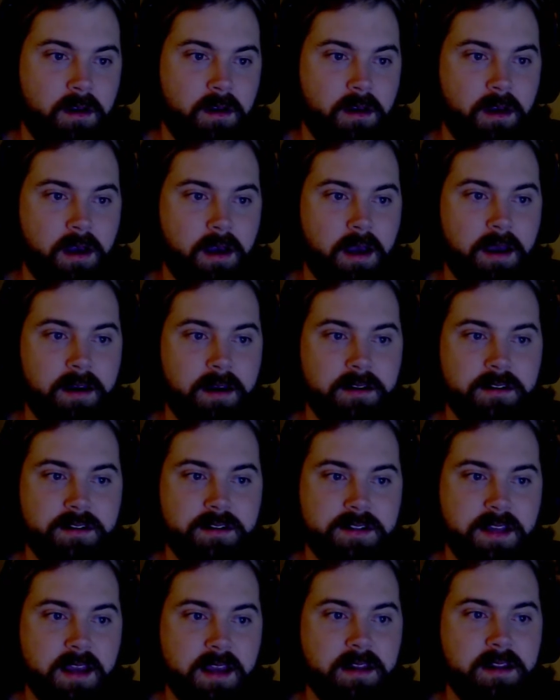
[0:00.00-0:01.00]
I
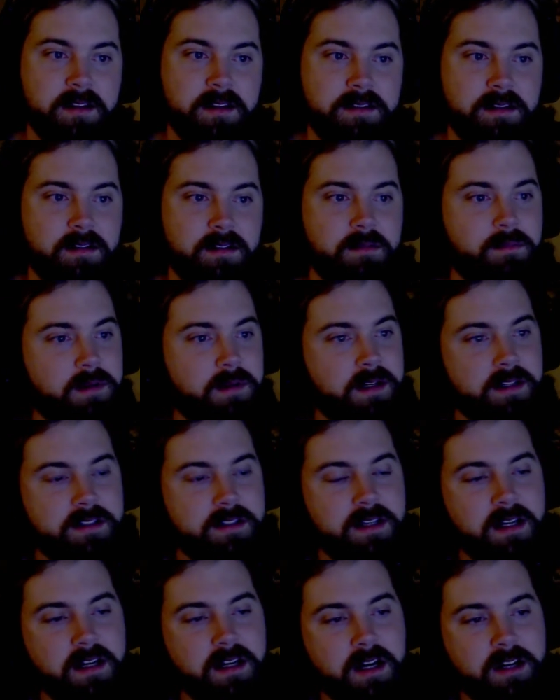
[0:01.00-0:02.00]
understand that, son, but a
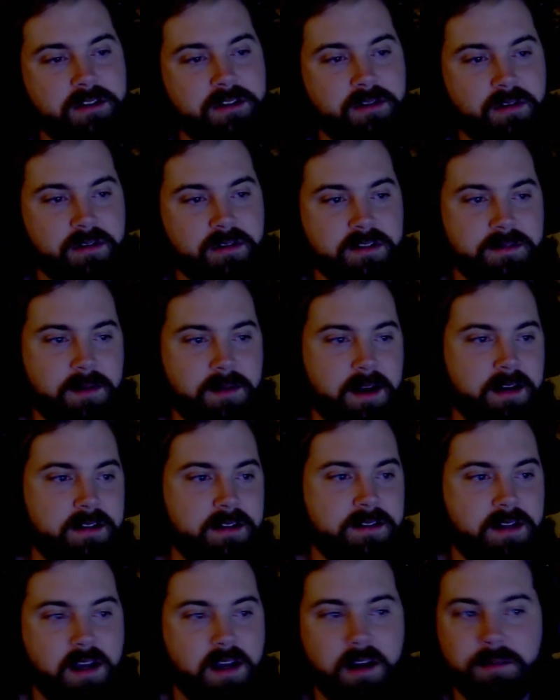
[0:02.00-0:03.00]
teenage girl's mind
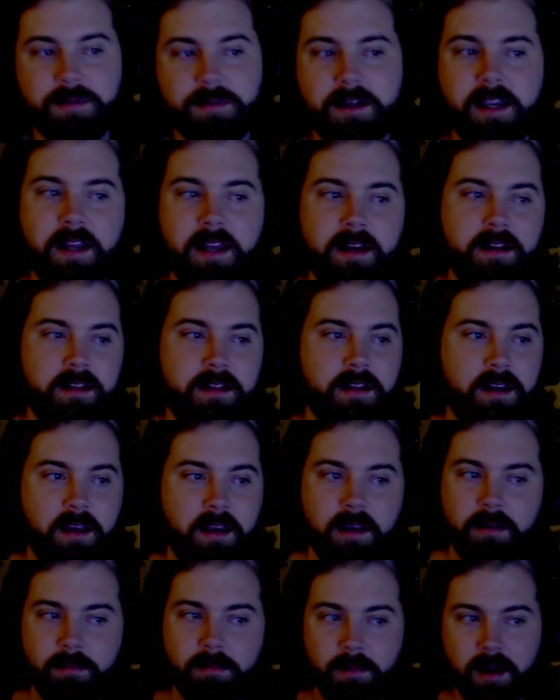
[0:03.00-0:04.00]
is a complicated
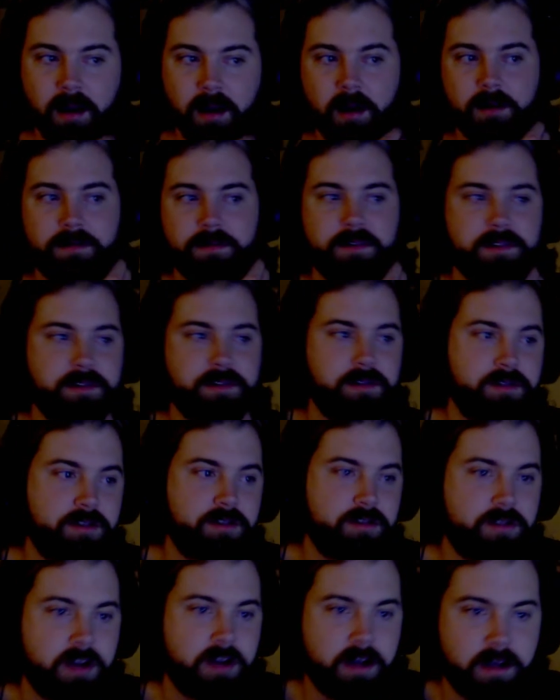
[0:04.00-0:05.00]
thing. My officers are
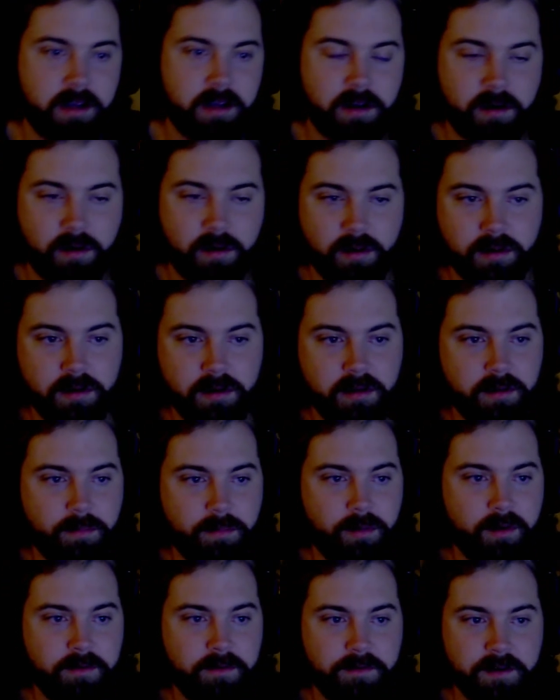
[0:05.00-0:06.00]
trying to get a hold of the
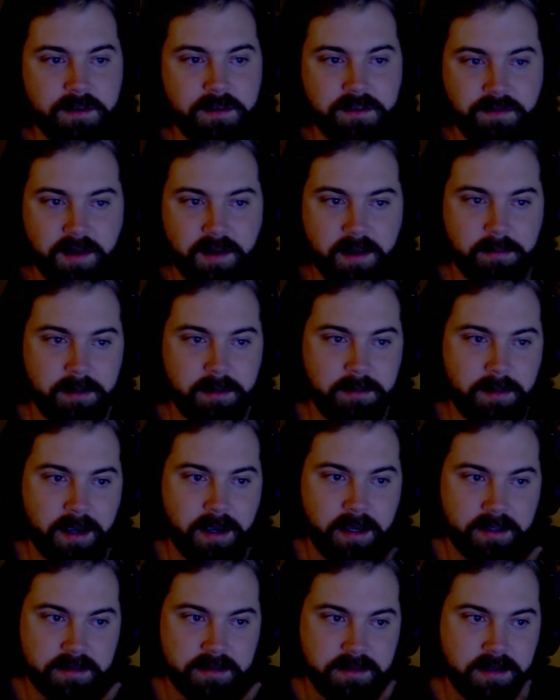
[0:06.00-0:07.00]
boyfriend's family
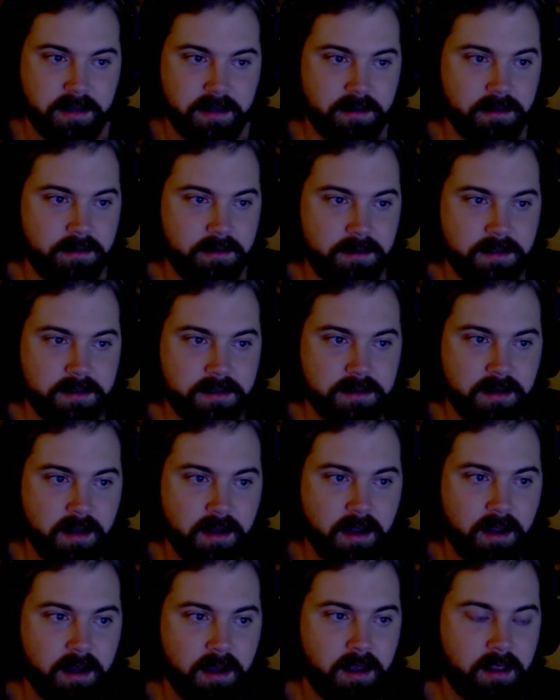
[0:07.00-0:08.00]
back in St. Louis.
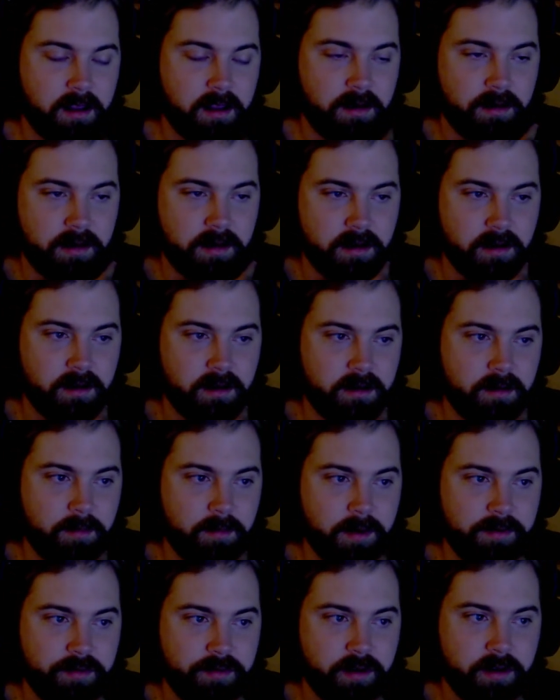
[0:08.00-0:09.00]
Cleary nodded to
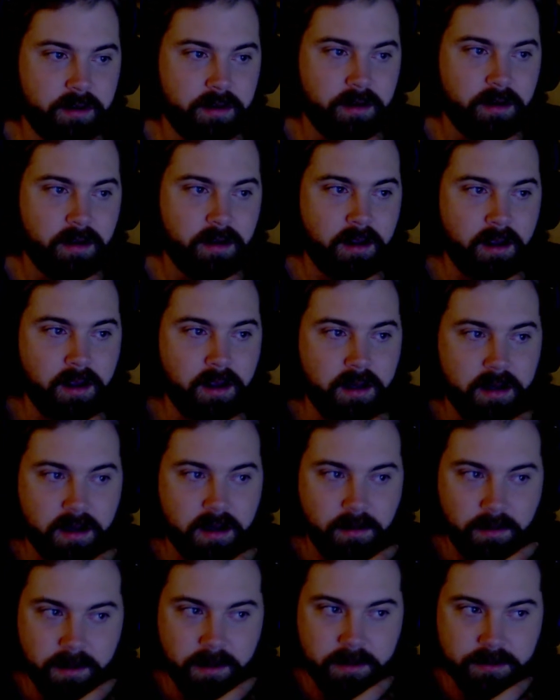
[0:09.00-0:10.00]
my father. Now,
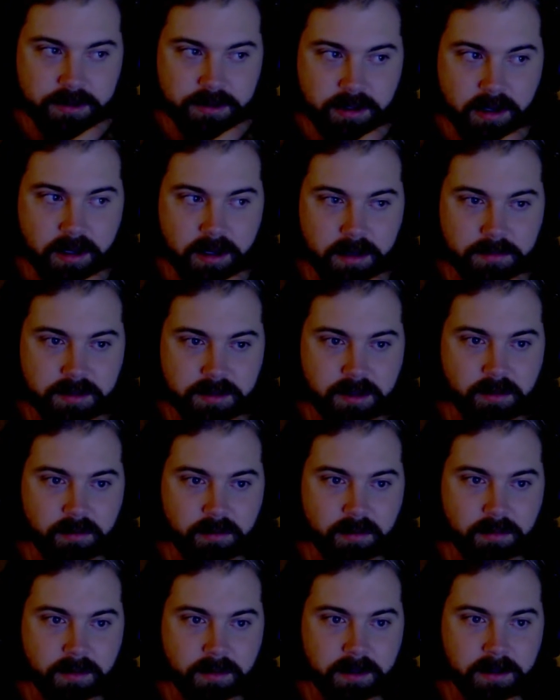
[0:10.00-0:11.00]
why don't you head up to your
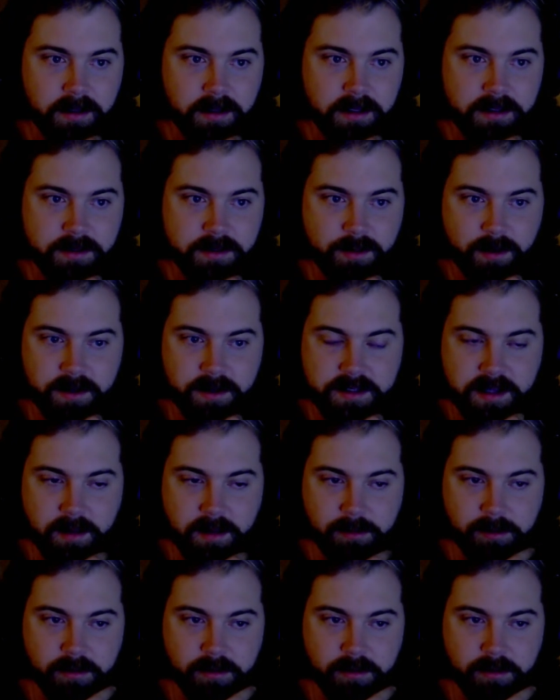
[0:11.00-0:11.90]
room and let us work, Samuel?